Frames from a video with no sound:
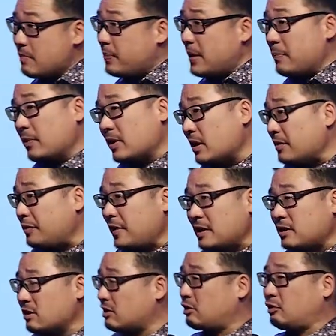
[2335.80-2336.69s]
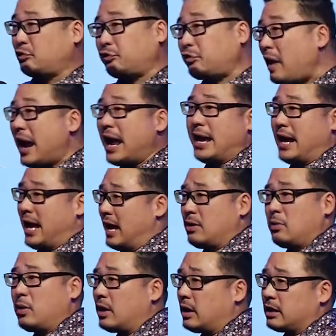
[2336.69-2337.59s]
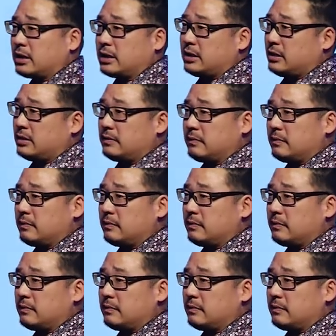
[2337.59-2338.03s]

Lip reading: people are going to think you're cray at work.